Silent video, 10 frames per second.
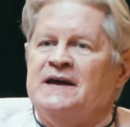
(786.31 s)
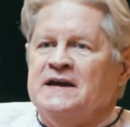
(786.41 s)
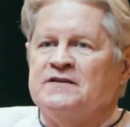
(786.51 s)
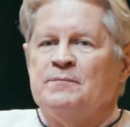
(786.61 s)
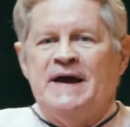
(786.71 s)

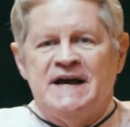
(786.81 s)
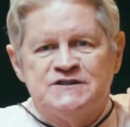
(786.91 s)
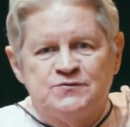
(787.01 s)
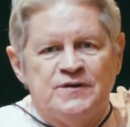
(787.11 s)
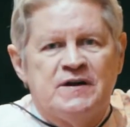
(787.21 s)
In the
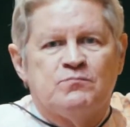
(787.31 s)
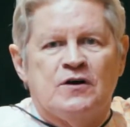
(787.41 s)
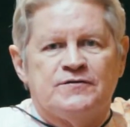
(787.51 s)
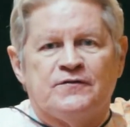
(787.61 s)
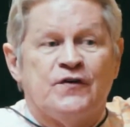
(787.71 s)
past, when they
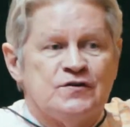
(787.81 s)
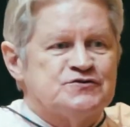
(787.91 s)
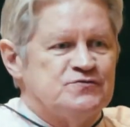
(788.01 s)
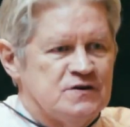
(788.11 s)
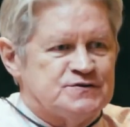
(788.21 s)
brought the first
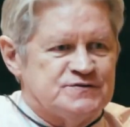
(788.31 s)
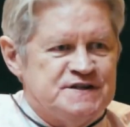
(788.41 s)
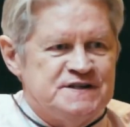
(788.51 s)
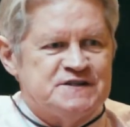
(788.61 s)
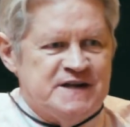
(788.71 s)
gross
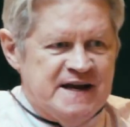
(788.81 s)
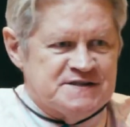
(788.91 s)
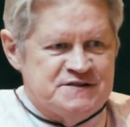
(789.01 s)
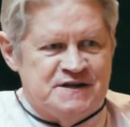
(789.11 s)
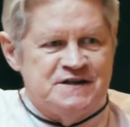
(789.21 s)
receipts
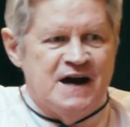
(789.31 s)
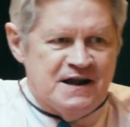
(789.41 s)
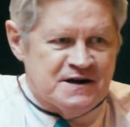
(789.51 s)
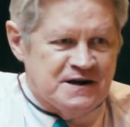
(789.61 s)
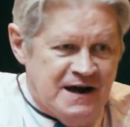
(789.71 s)
tax that
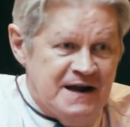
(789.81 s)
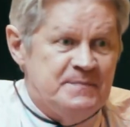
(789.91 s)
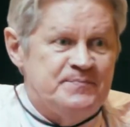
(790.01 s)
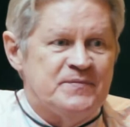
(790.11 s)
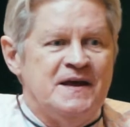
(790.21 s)
Don and I
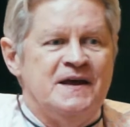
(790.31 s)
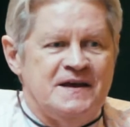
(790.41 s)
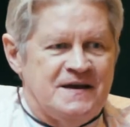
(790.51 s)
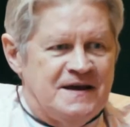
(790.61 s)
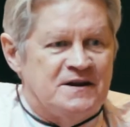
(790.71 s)

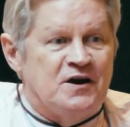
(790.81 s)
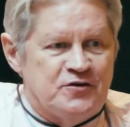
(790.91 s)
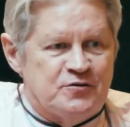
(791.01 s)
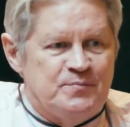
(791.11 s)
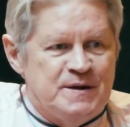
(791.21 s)
and
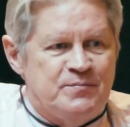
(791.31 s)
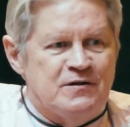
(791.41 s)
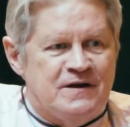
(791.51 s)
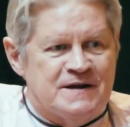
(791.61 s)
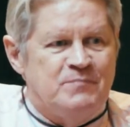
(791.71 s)
other people
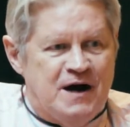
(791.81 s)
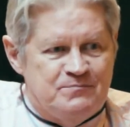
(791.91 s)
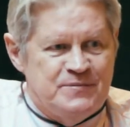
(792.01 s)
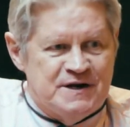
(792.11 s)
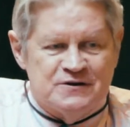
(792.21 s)
like
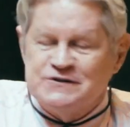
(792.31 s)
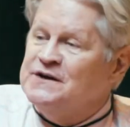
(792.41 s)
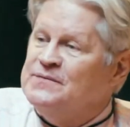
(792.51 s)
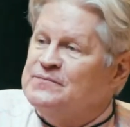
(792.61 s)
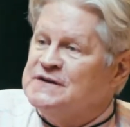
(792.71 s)
Bob Beers
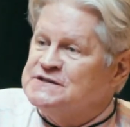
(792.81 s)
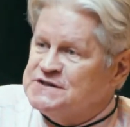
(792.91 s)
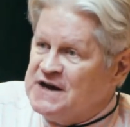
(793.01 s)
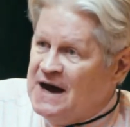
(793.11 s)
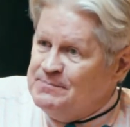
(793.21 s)

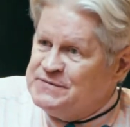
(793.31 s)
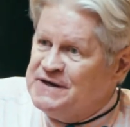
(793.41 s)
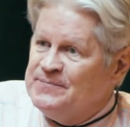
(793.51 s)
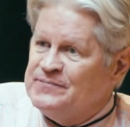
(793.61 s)
stopped,